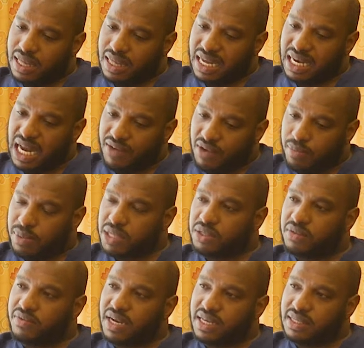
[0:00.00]
that half a plate
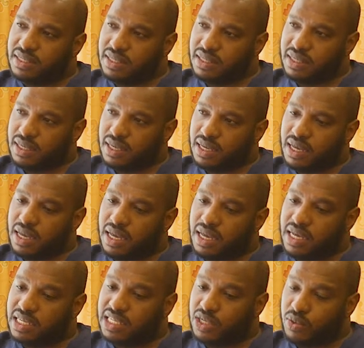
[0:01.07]
of rice is